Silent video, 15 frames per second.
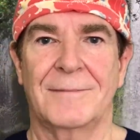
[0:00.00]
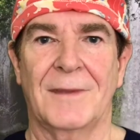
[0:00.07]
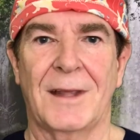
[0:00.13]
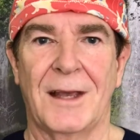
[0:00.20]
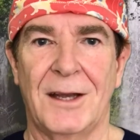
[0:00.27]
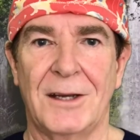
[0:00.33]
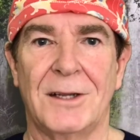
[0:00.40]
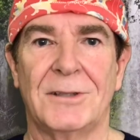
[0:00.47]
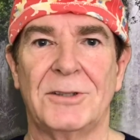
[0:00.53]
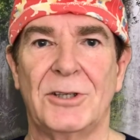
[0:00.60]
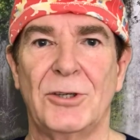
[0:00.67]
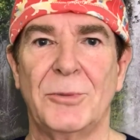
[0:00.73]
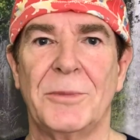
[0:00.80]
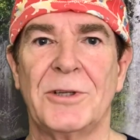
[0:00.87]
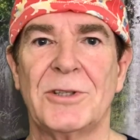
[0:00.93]
Adult
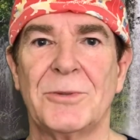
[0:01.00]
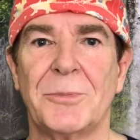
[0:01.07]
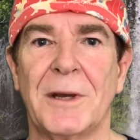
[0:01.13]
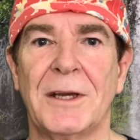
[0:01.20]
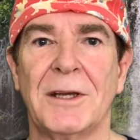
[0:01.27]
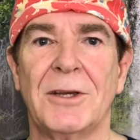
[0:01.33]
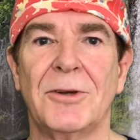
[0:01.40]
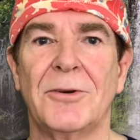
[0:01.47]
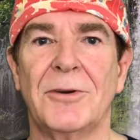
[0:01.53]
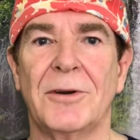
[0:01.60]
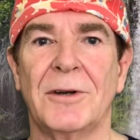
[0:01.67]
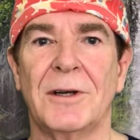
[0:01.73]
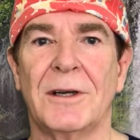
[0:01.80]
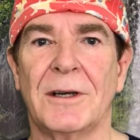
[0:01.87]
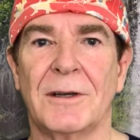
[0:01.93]
humans make
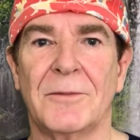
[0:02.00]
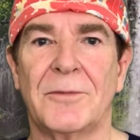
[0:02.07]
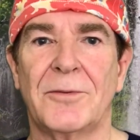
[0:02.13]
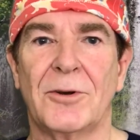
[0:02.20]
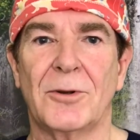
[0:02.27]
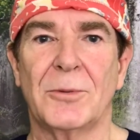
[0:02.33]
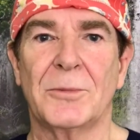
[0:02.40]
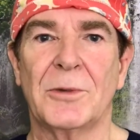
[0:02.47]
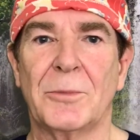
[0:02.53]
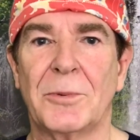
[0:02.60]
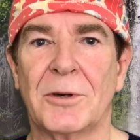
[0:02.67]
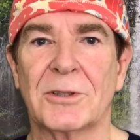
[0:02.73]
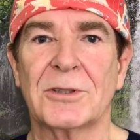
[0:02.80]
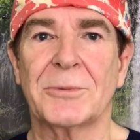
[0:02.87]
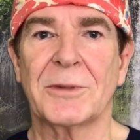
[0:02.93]
urine from
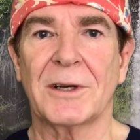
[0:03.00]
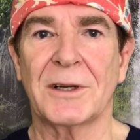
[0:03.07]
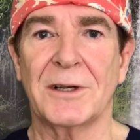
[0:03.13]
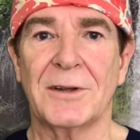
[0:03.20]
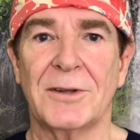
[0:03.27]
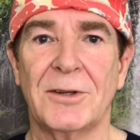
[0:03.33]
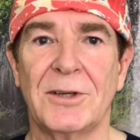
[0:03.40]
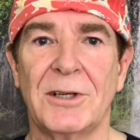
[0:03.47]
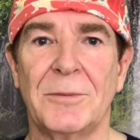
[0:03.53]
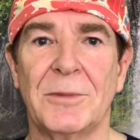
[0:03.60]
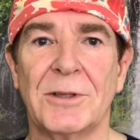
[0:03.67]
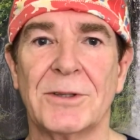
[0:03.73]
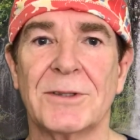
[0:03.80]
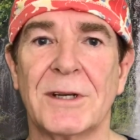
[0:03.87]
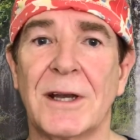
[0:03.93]
approximately 30
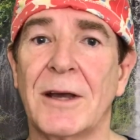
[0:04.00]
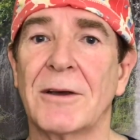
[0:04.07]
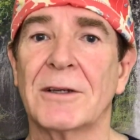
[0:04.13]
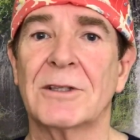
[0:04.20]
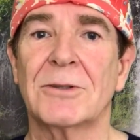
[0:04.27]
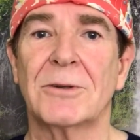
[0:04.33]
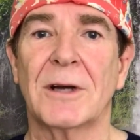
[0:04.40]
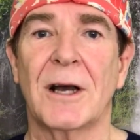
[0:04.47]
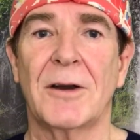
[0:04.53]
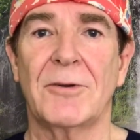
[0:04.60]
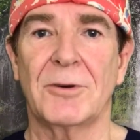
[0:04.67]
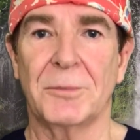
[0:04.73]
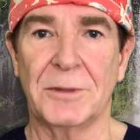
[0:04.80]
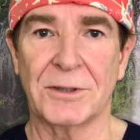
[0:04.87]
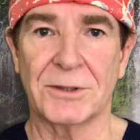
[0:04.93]
mils an hour to
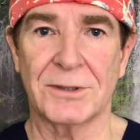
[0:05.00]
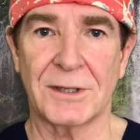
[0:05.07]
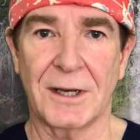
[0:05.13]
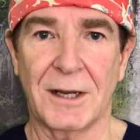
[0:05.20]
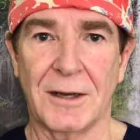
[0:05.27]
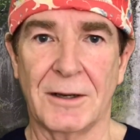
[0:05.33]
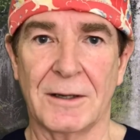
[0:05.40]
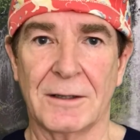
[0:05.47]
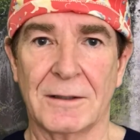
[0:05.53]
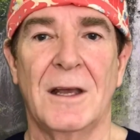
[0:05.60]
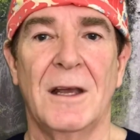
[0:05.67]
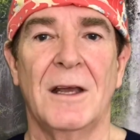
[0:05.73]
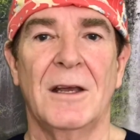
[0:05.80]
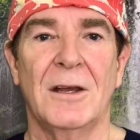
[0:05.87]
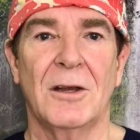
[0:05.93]
100 mils an hour.
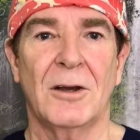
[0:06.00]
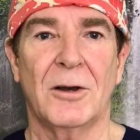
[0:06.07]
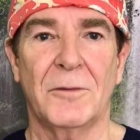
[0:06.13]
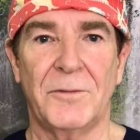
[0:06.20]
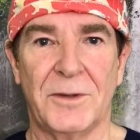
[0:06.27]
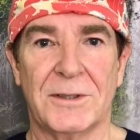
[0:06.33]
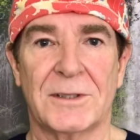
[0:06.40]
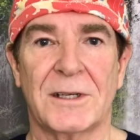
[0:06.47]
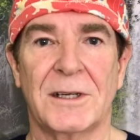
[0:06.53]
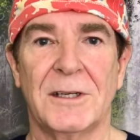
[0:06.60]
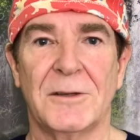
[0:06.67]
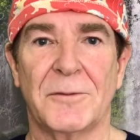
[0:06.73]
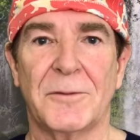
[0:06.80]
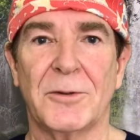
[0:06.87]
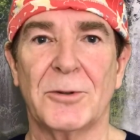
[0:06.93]
Obviously,
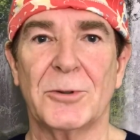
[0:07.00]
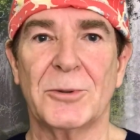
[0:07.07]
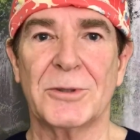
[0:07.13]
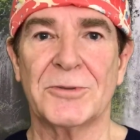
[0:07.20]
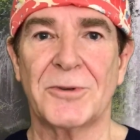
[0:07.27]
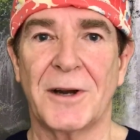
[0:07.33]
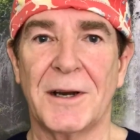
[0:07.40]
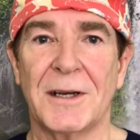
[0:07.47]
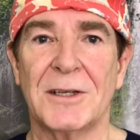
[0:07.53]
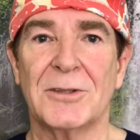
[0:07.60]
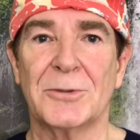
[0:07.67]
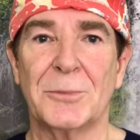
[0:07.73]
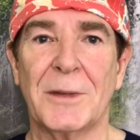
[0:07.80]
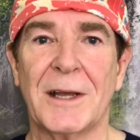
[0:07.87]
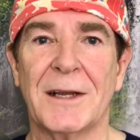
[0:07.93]
if fluid was run into
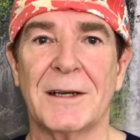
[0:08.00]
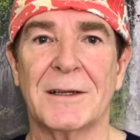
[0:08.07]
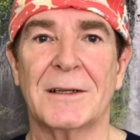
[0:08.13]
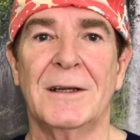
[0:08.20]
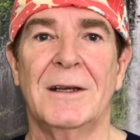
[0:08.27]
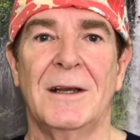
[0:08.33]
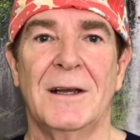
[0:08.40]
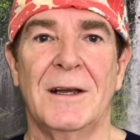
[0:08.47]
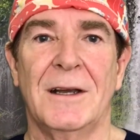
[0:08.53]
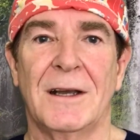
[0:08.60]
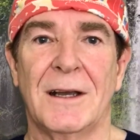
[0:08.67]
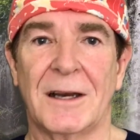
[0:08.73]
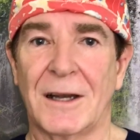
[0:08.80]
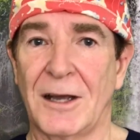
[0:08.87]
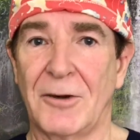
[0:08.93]
a bladder
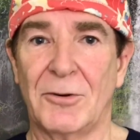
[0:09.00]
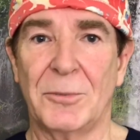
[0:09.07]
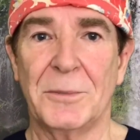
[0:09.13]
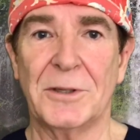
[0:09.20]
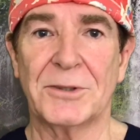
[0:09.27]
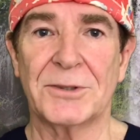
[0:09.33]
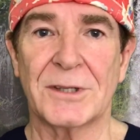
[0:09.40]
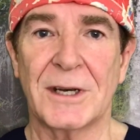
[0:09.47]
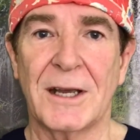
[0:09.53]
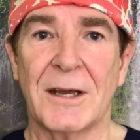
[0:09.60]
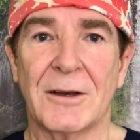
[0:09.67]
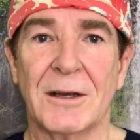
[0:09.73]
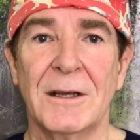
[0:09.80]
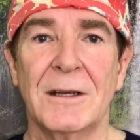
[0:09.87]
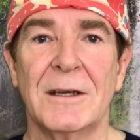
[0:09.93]
at 100 mils an
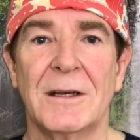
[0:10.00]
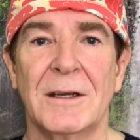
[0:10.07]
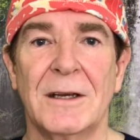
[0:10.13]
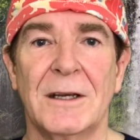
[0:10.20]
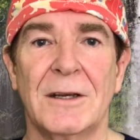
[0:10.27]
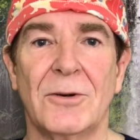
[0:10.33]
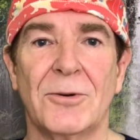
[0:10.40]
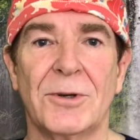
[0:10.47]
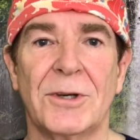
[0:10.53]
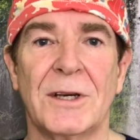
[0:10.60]
hour, in order to